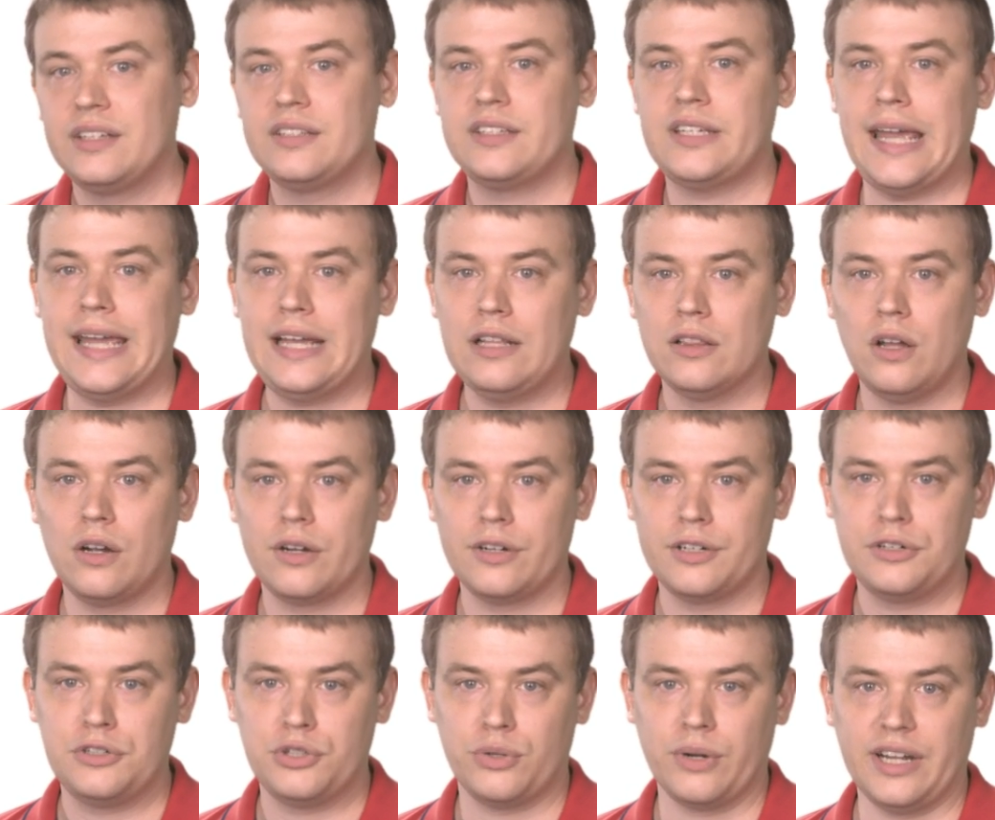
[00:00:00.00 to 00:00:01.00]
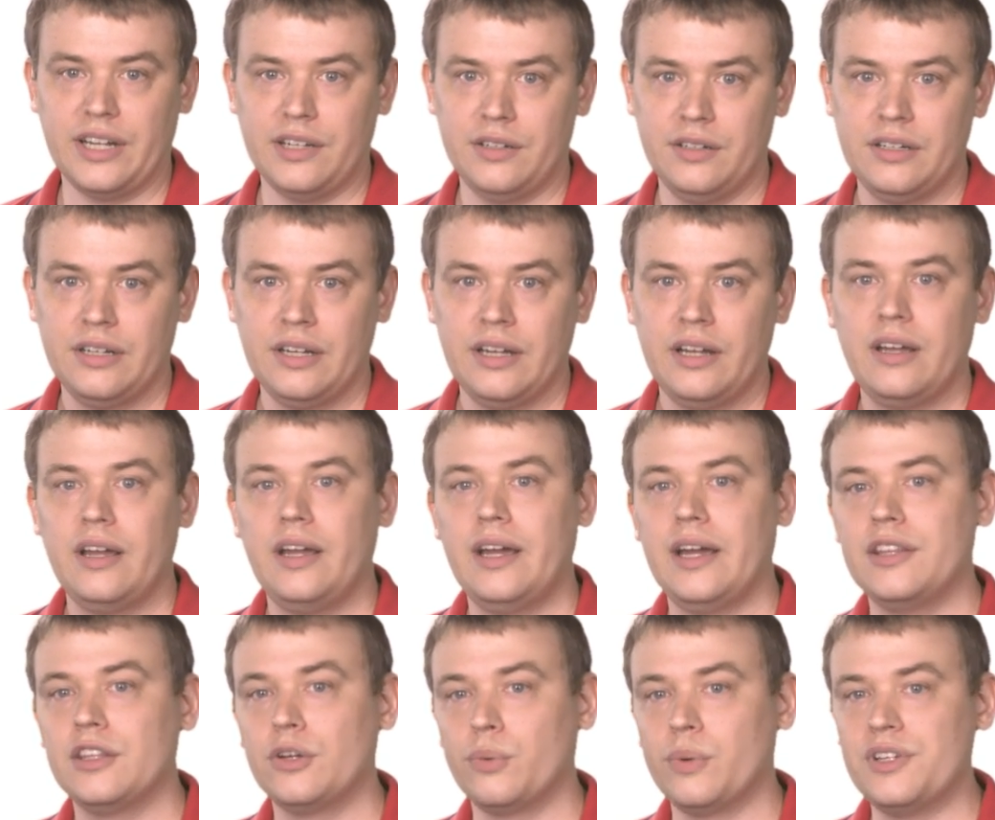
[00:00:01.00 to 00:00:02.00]
take longer to train,
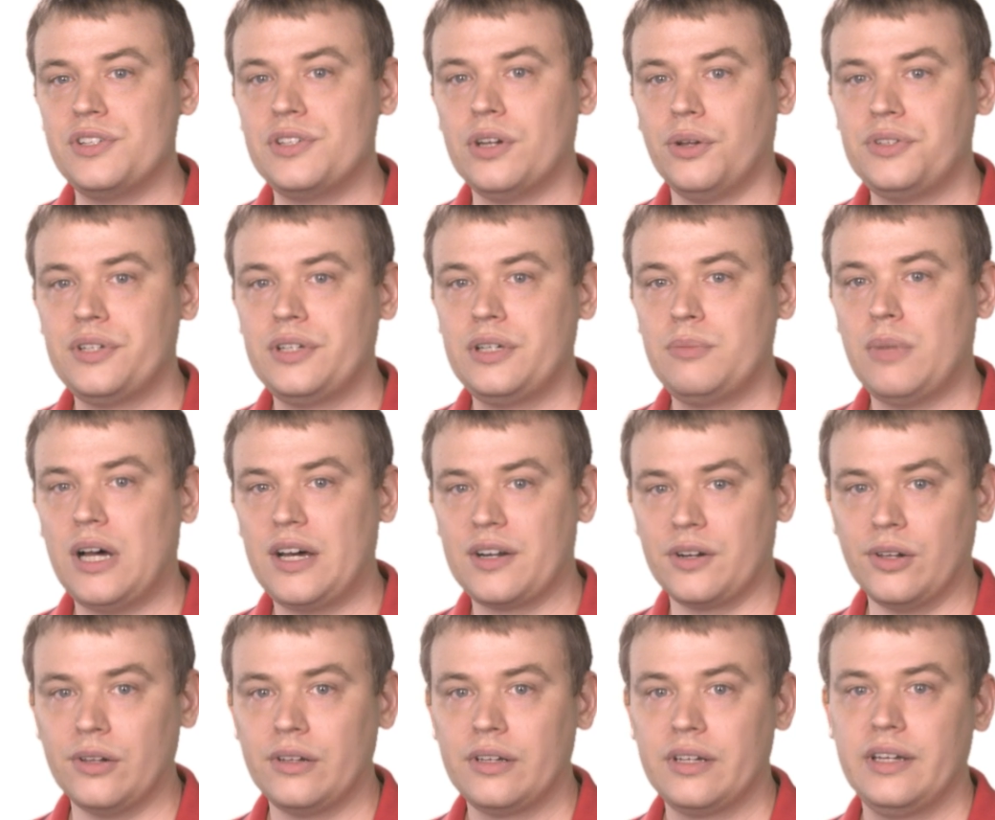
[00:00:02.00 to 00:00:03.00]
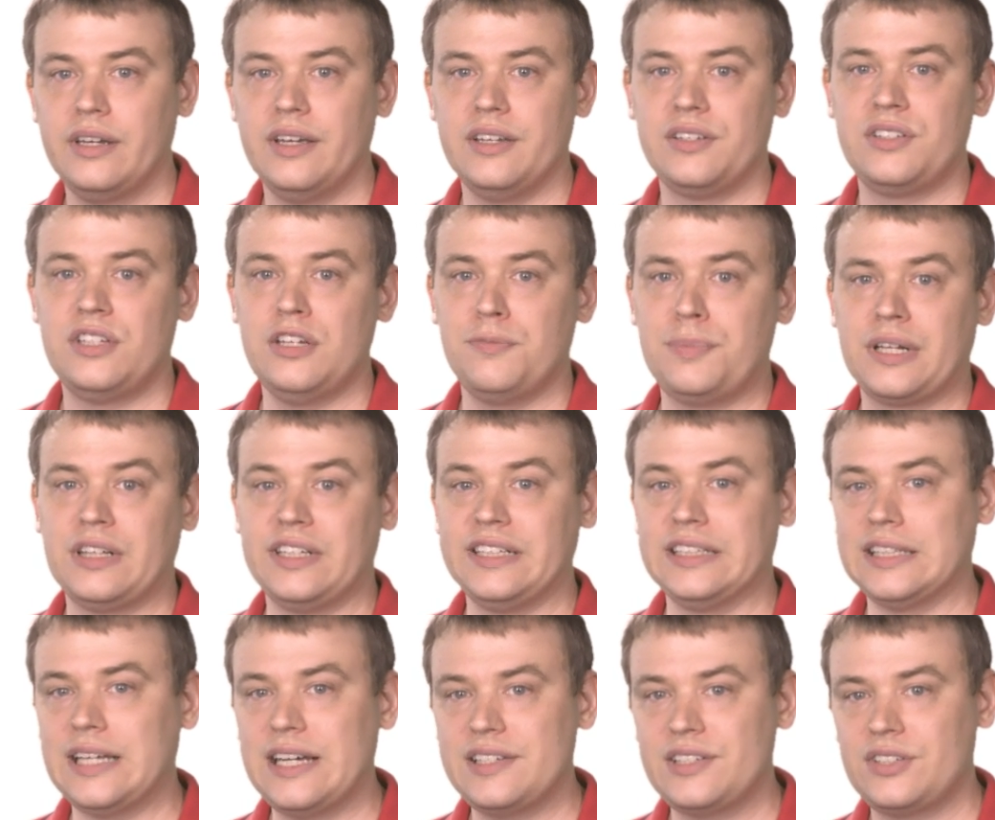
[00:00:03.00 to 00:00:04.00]
and the resulting model is typically
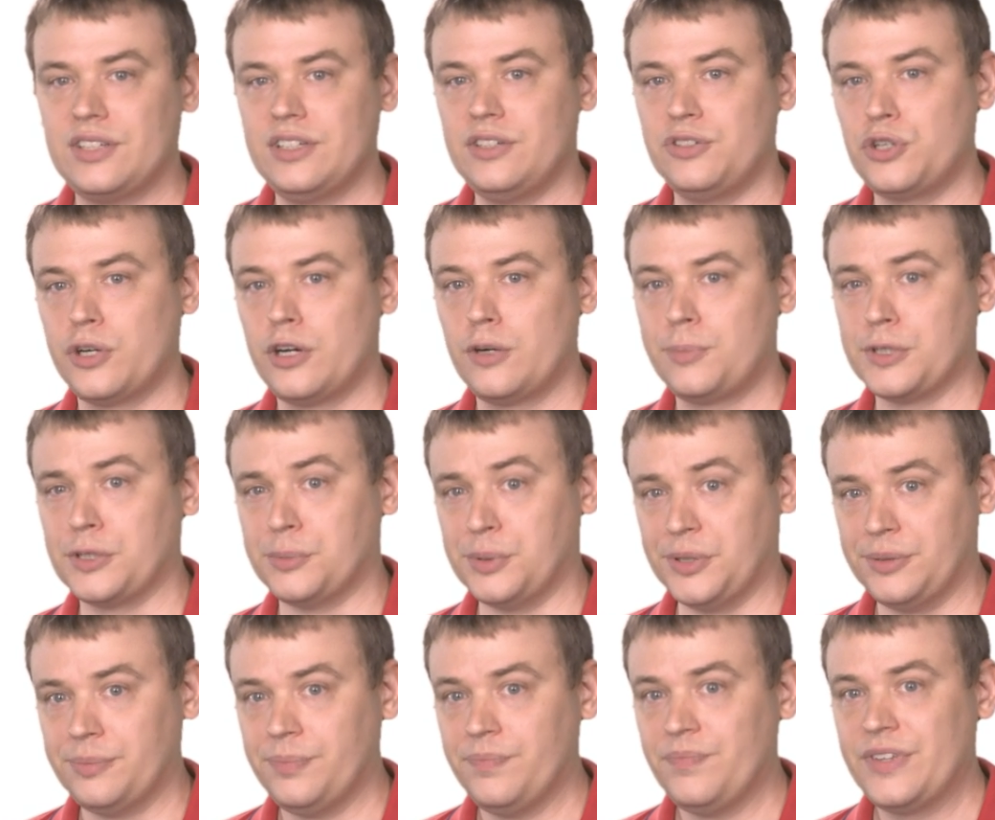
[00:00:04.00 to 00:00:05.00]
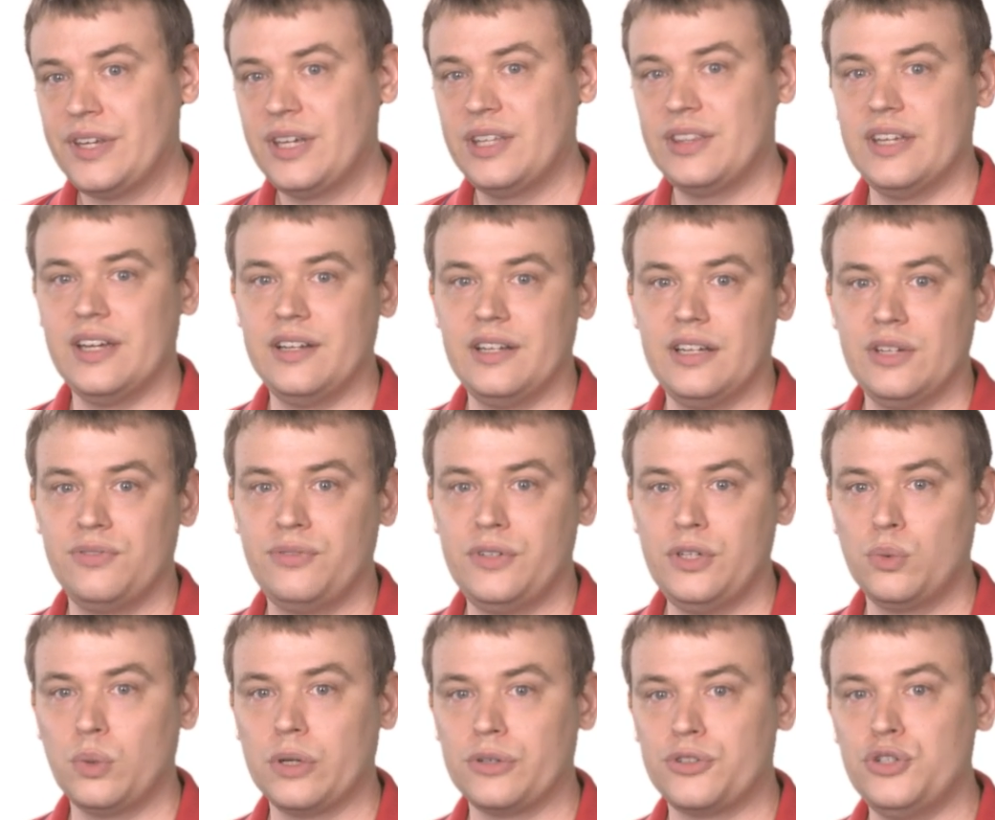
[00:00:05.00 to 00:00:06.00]
less interpretable than if
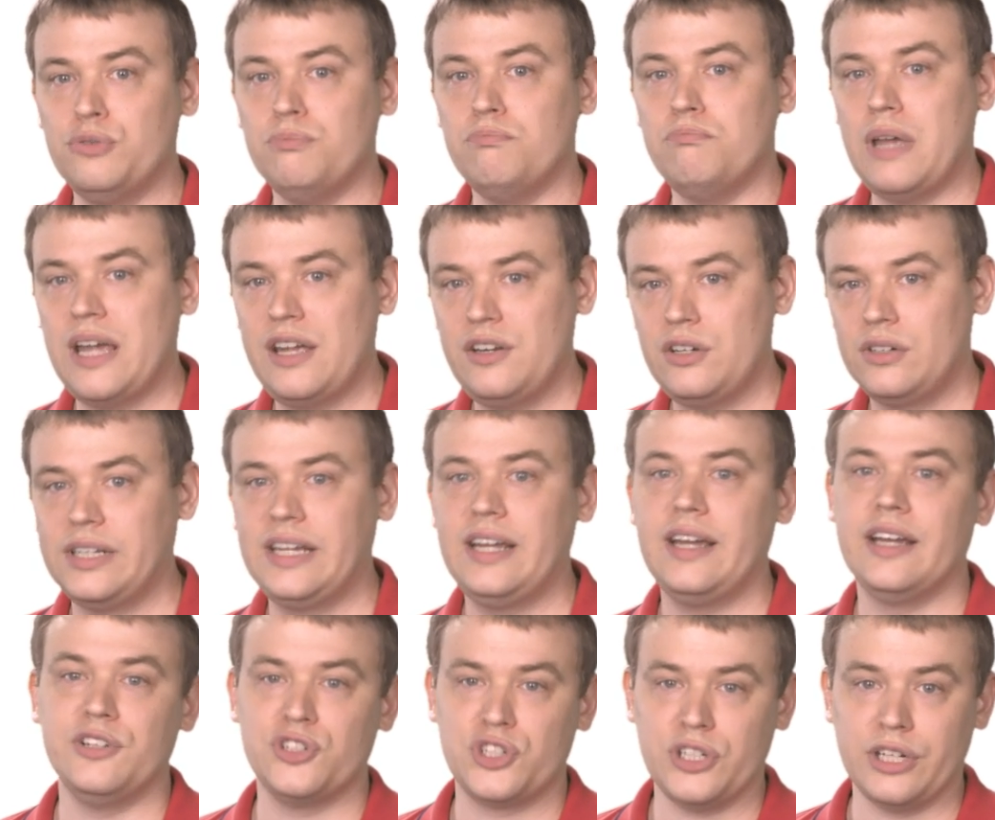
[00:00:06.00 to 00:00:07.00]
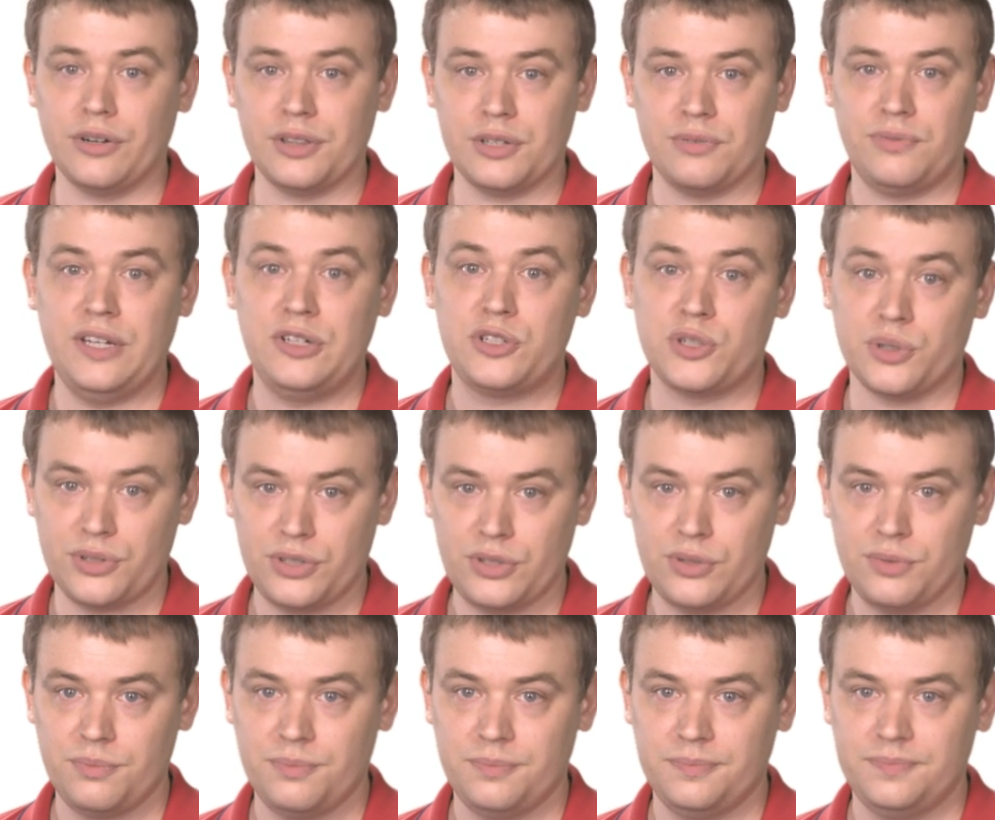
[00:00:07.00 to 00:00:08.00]
you were to manually engineer the features.